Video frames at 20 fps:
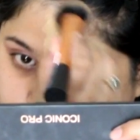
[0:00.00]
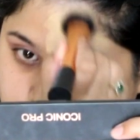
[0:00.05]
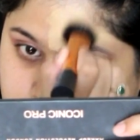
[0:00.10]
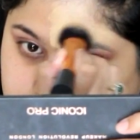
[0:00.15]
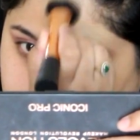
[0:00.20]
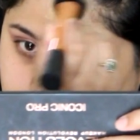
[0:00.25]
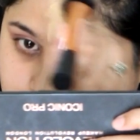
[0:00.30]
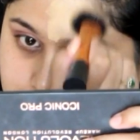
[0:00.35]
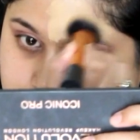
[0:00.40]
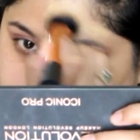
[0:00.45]

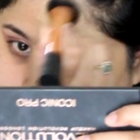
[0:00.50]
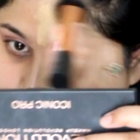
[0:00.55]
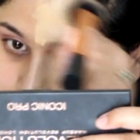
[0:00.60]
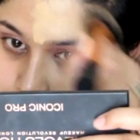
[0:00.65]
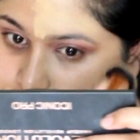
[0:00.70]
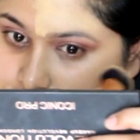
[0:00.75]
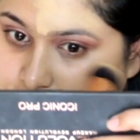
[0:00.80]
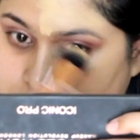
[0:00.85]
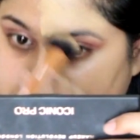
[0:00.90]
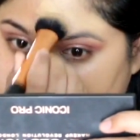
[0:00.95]
Okay, it
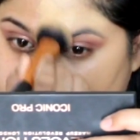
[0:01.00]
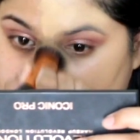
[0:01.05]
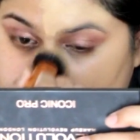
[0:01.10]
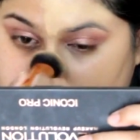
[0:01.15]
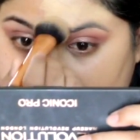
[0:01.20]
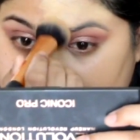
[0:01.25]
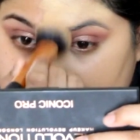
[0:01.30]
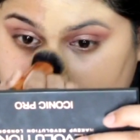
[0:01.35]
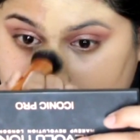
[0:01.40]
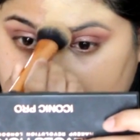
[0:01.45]
does dry
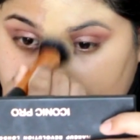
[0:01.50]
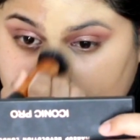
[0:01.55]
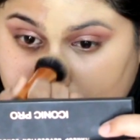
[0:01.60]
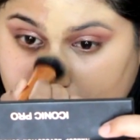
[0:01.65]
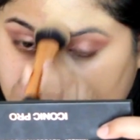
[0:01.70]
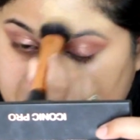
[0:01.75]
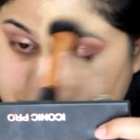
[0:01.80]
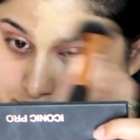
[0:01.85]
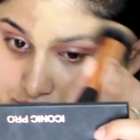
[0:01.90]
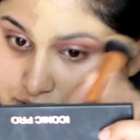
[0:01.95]
out really
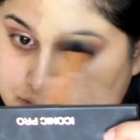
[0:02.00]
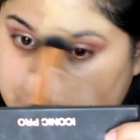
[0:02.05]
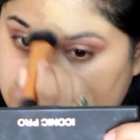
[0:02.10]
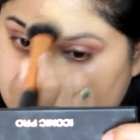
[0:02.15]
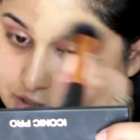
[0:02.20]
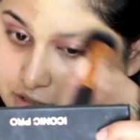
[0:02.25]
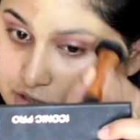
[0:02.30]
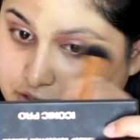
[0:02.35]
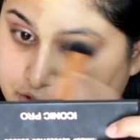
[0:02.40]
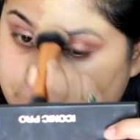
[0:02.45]
fast.
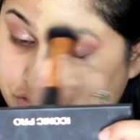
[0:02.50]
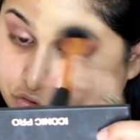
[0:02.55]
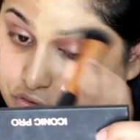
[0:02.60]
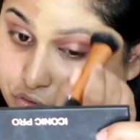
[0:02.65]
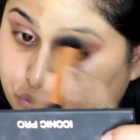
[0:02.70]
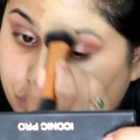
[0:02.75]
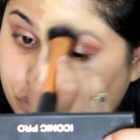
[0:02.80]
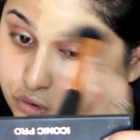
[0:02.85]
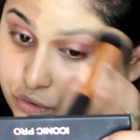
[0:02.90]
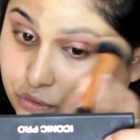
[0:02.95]

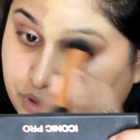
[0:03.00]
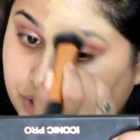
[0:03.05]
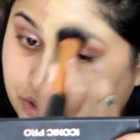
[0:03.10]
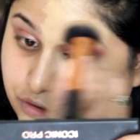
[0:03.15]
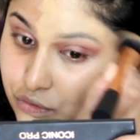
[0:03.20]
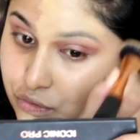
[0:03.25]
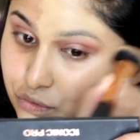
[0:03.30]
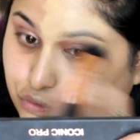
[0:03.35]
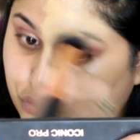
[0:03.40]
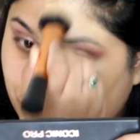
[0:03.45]
So you
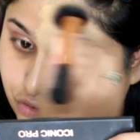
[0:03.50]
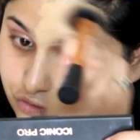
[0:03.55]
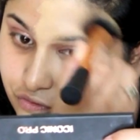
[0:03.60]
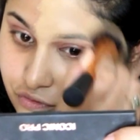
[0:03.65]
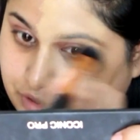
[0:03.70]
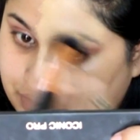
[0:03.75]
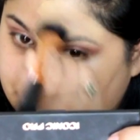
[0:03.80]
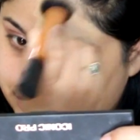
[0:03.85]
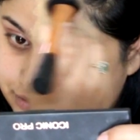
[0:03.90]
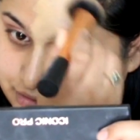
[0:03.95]
need to do your
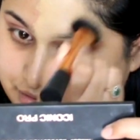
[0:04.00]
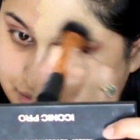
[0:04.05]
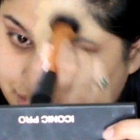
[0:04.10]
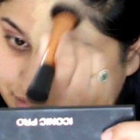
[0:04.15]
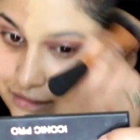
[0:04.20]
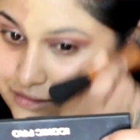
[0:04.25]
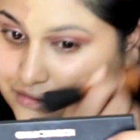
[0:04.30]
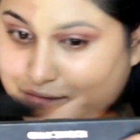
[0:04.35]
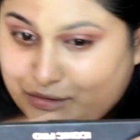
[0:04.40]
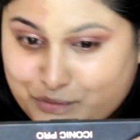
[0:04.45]
face in,
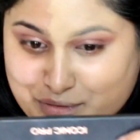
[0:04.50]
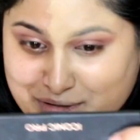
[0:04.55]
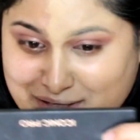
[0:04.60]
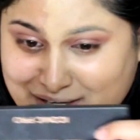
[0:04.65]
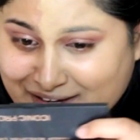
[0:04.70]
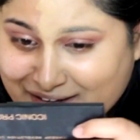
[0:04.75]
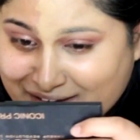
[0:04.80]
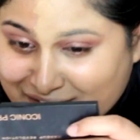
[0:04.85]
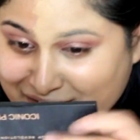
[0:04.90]
okay,